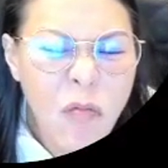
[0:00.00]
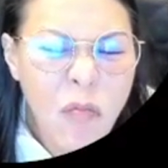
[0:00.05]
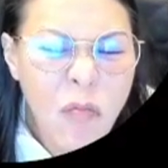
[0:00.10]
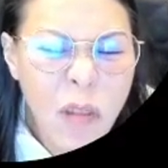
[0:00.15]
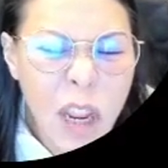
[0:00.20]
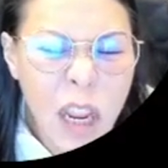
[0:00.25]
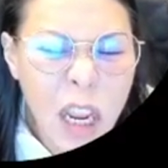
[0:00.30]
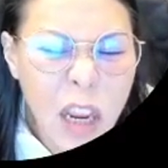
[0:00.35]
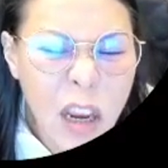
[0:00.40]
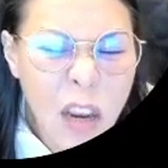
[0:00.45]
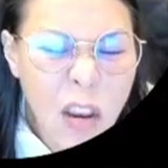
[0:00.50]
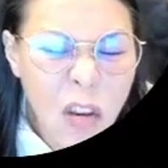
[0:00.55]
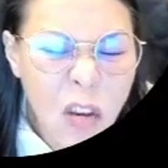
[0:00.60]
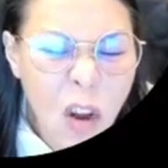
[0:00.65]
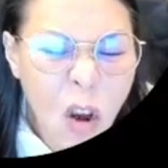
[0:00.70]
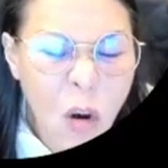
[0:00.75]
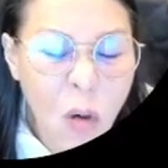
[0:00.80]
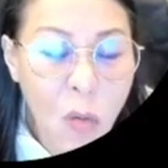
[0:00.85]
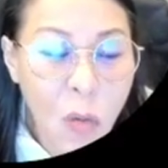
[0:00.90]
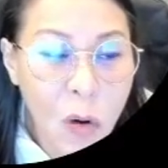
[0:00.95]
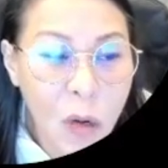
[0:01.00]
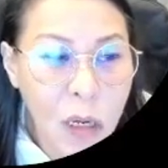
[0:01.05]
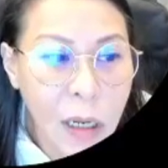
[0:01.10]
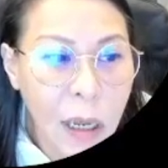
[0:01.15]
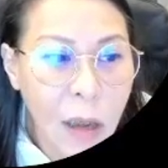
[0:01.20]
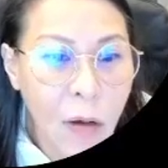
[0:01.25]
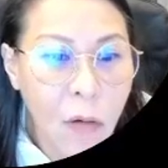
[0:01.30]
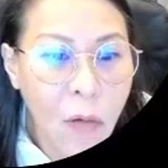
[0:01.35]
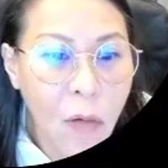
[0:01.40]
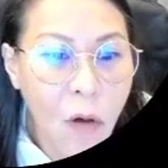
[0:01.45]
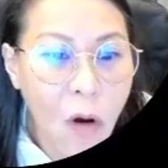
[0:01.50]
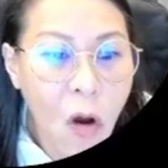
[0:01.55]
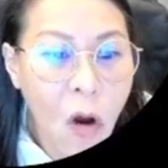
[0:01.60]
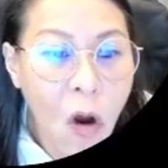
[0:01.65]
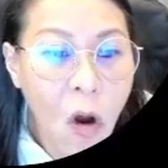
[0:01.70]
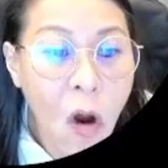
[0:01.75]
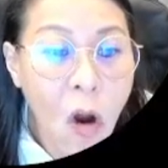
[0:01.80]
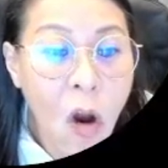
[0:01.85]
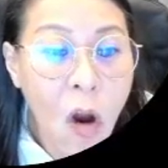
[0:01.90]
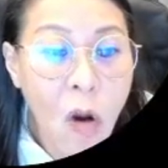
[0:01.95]
may not work out
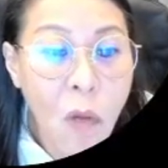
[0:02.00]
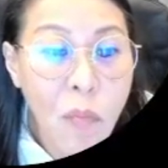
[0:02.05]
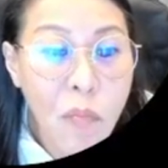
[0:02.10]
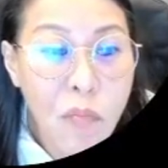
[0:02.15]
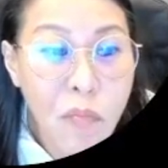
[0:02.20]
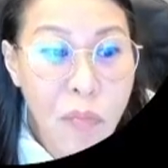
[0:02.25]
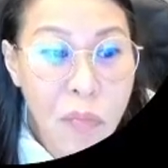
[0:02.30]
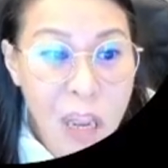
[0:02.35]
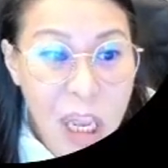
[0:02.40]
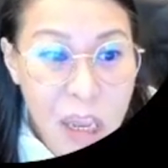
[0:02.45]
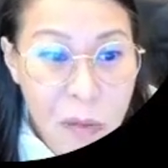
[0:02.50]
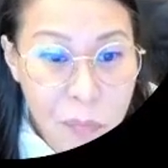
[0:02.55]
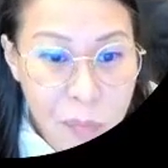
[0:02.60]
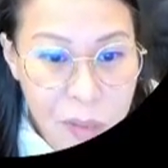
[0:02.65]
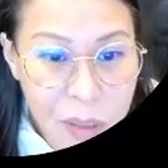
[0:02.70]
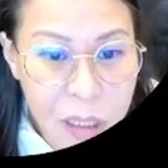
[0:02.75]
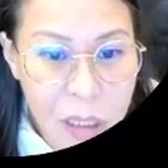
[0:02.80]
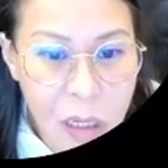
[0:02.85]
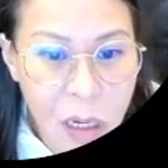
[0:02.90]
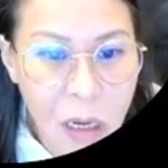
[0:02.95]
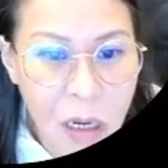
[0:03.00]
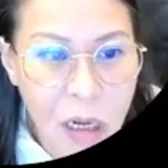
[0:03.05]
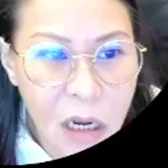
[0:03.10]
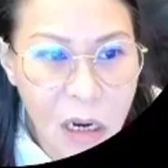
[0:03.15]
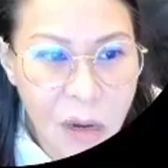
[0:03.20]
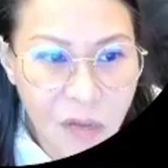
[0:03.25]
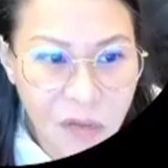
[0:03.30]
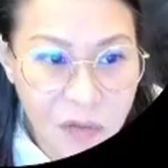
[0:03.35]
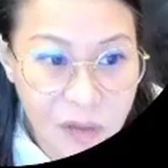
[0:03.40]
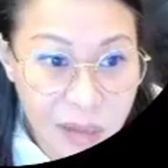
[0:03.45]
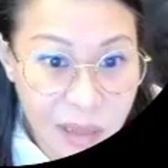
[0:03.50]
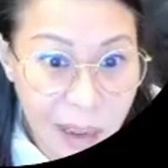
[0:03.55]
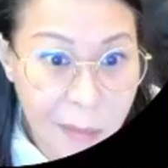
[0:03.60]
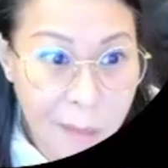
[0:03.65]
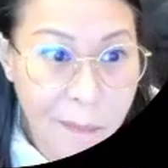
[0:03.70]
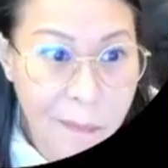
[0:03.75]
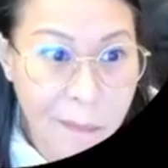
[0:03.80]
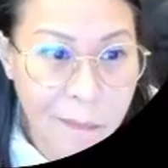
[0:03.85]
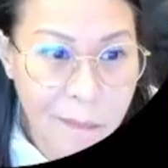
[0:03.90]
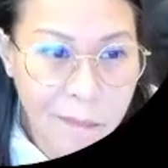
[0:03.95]
or maybe a love scam
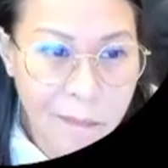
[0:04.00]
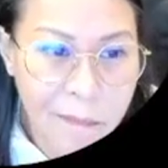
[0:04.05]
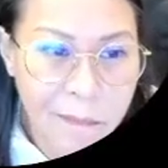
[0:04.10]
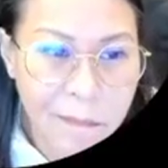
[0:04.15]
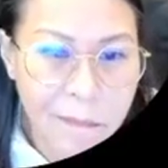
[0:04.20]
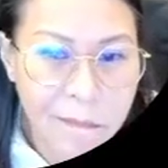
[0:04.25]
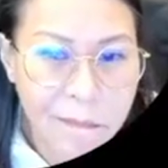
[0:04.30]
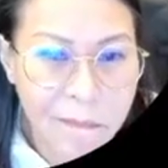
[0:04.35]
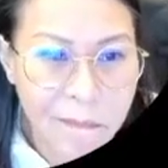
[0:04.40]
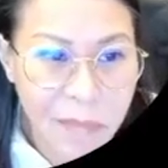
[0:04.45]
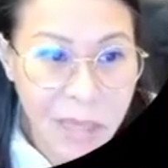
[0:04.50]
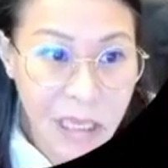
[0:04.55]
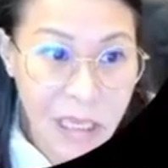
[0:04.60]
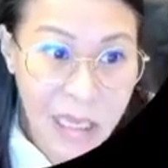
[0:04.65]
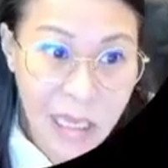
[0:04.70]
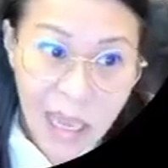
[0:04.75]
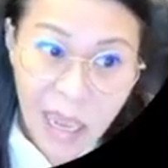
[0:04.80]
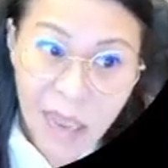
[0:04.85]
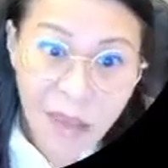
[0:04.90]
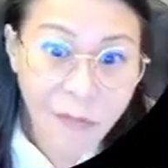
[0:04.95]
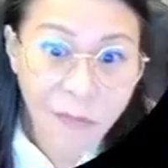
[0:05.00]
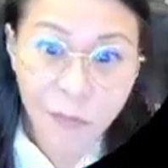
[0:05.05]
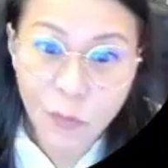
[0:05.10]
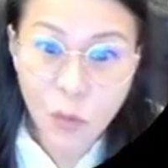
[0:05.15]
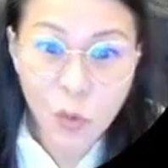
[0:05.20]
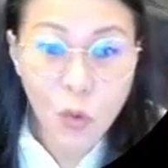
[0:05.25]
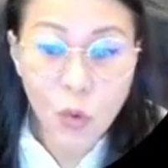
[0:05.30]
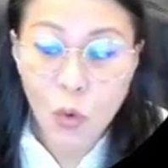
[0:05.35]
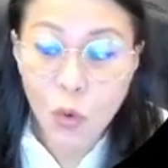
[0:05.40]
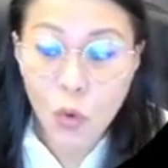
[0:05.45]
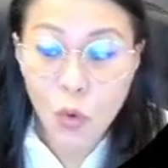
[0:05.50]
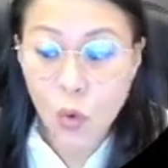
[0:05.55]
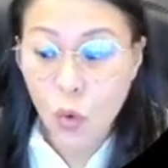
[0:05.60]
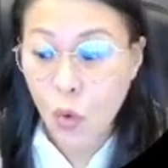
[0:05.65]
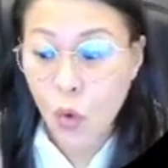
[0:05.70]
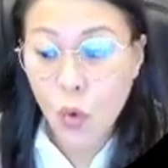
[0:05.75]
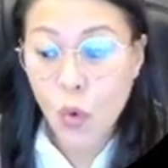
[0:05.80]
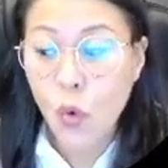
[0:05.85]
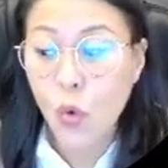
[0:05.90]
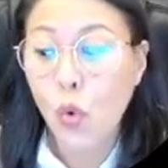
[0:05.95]
be careful
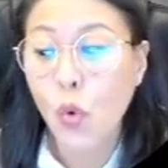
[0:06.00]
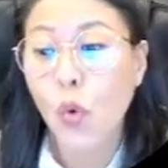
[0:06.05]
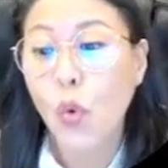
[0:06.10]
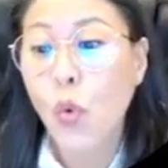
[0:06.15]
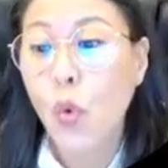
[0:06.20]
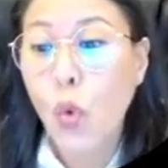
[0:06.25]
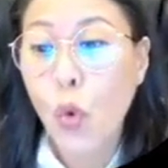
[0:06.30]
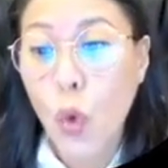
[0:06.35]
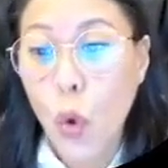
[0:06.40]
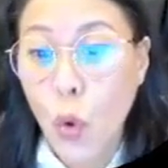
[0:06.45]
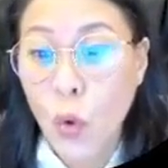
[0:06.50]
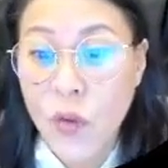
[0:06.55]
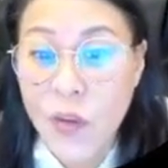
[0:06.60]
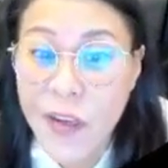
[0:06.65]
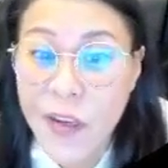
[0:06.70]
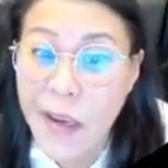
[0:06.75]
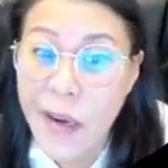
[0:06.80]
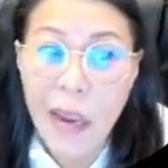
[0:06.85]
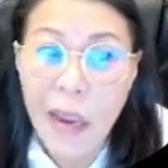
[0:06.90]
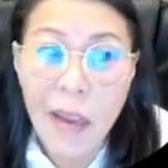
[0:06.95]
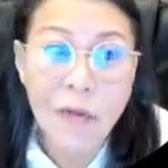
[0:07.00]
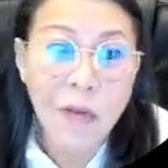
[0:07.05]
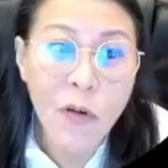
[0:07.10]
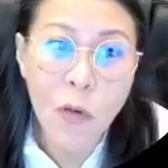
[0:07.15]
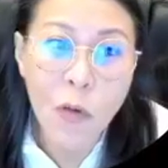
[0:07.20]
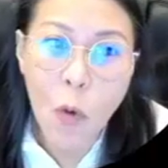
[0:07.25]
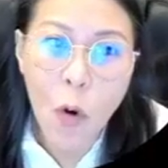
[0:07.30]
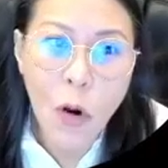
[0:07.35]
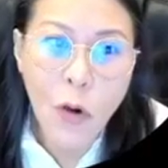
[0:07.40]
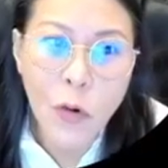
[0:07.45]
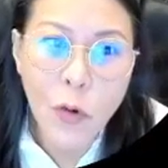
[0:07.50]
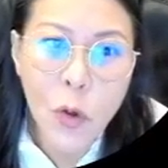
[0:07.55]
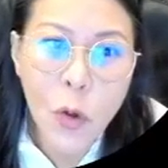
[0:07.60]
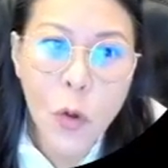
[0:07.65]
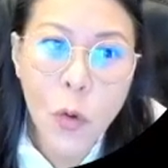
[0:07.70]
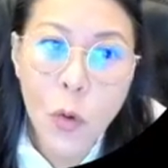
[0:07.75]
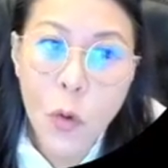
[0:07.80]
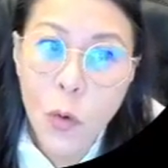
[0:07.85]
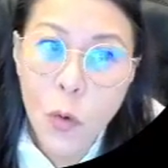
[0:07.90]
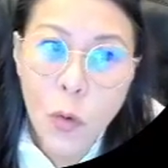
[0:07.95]
don't say never warn
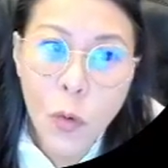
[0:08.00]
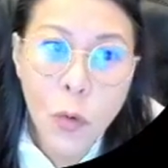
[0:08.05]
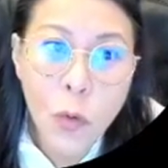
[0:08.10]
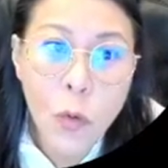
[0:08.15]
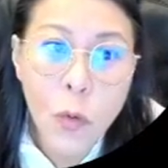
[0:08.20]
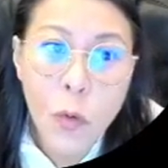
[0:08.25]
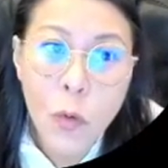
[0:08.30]
you